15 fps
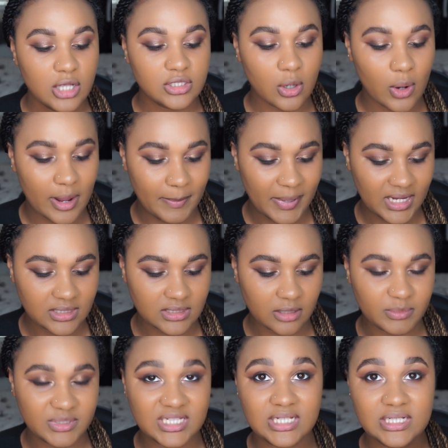So I picked
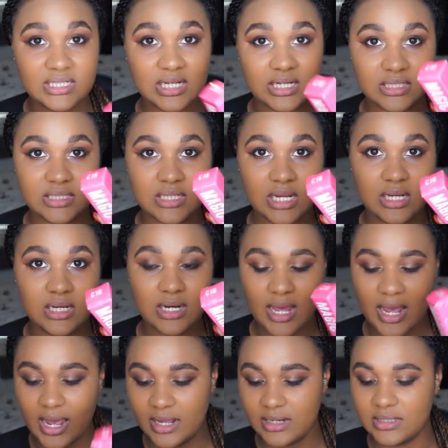up C16
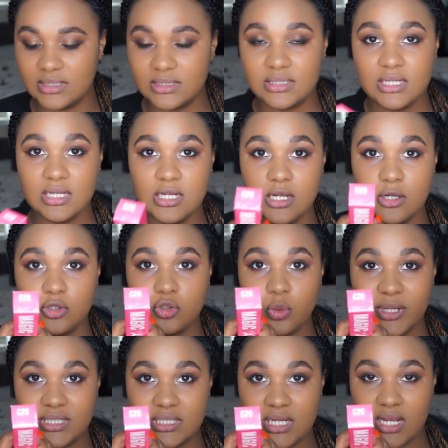and
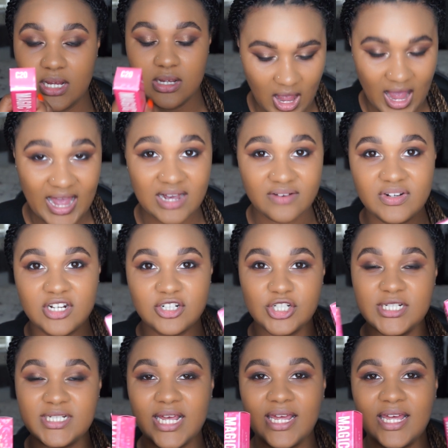C20. I haven't
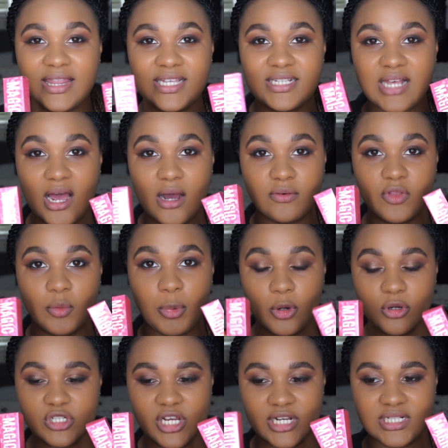actually taken these out of the
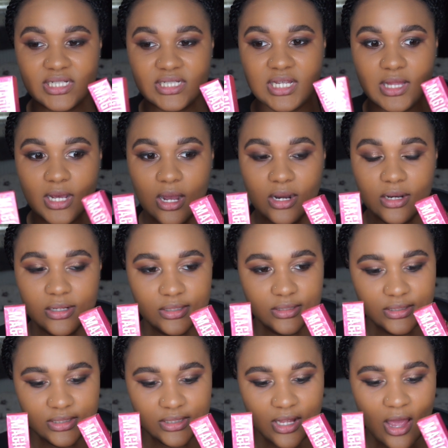box yet to see the
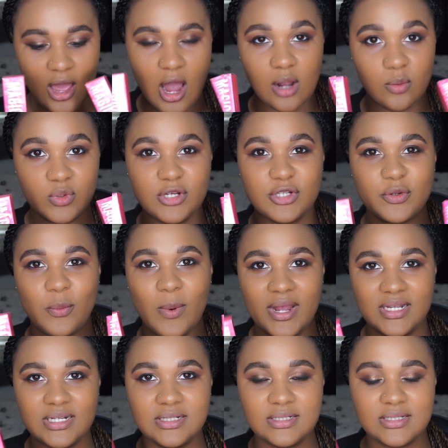colours. I wanted to
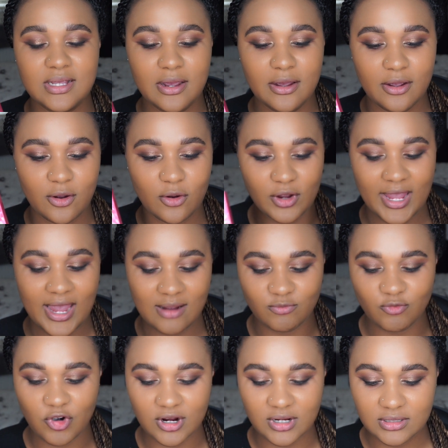wait on
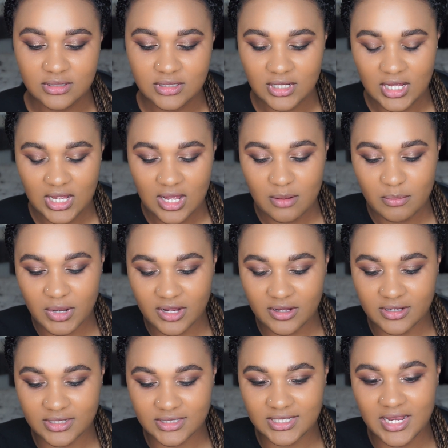camera
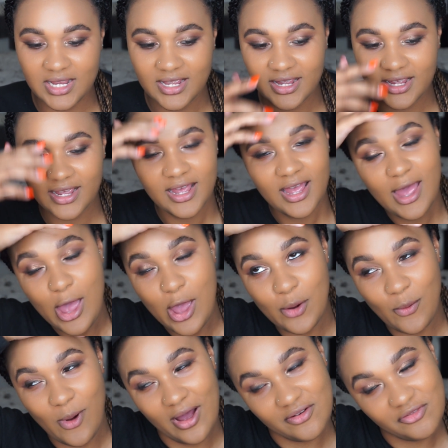because
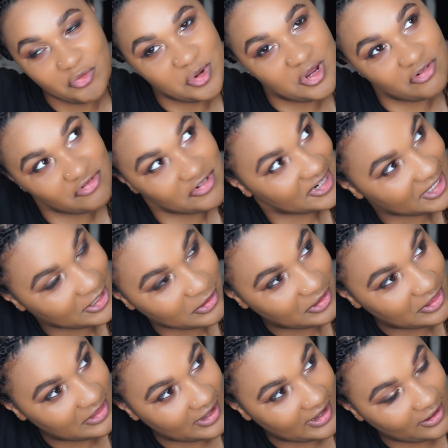it will either be a really
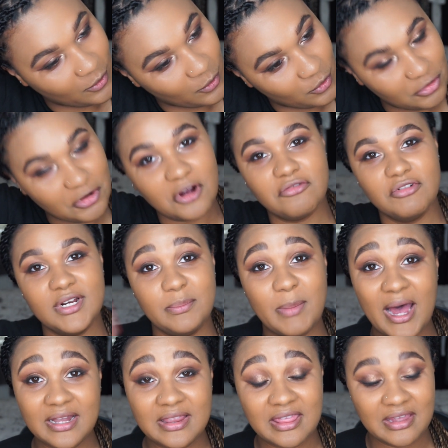good thing or a really
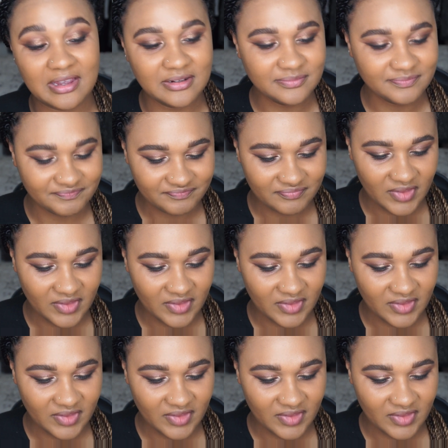bad thing.